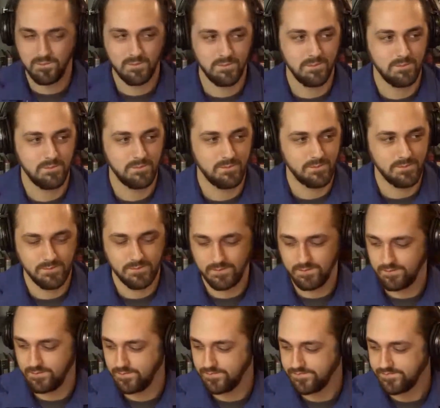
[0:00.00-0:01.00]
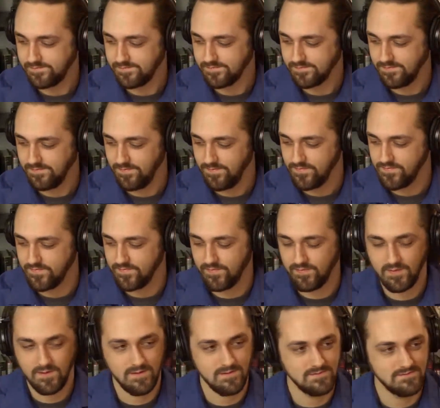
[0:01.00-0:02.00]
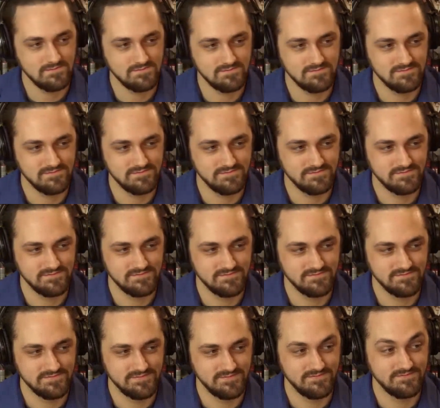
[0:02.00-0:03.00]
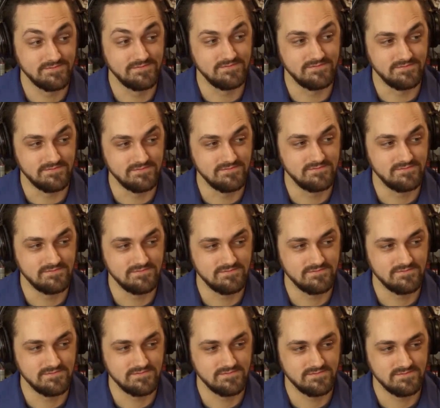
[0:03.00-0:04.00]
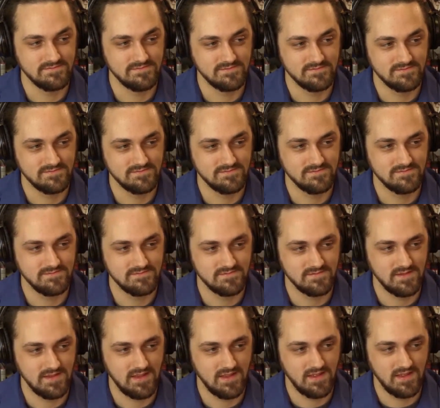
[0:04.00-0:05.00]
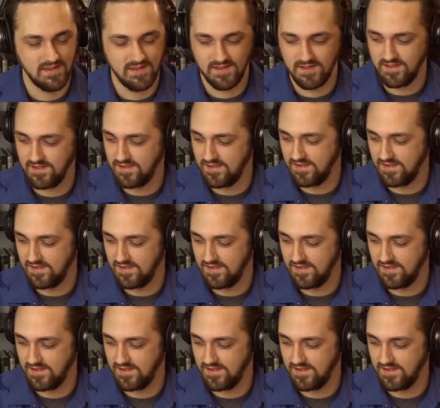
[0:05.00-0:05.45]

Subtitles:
No words are spoken by the person on screen.